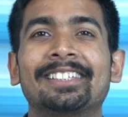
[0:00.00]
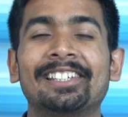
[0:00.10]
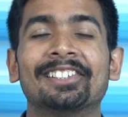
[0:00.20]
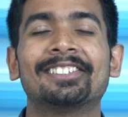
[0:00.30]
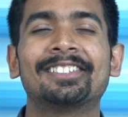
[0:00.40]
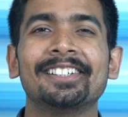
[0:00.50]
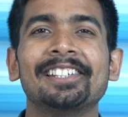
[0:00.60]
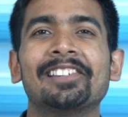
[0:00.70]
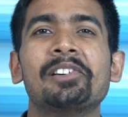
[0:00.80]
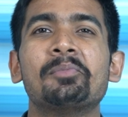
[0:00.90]
needs just
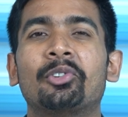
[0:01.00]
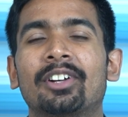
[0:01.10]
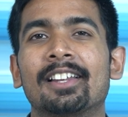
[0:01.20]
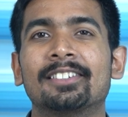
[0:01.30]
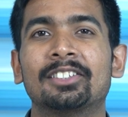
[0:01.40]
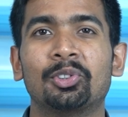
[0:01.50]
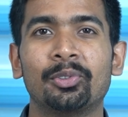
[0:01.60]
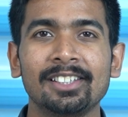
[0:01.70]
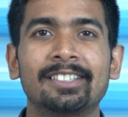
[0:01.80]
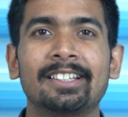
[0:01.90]
37 more runs to
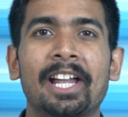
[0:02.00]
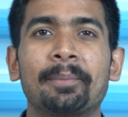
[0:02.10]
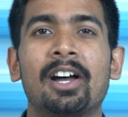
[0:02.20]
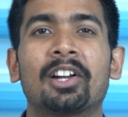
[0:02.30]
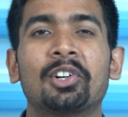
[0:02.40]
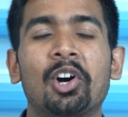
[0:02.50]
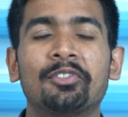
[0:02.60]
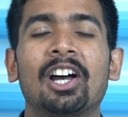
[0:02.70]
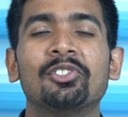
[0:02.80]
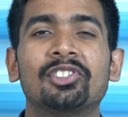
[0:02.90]
reach the landmark
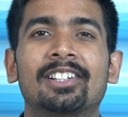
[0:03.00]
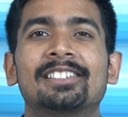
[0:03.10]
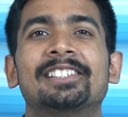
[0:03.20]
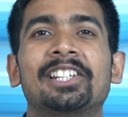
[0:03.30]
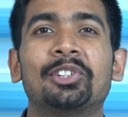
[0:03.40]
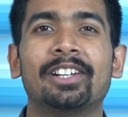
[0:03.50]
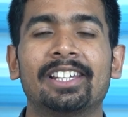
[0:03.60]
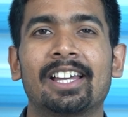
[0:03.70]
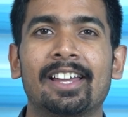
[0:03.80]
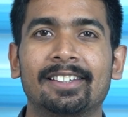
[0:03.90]
of 1000 runs in
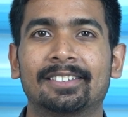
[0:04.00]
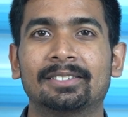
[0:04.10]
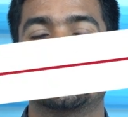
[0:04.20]
T20Is.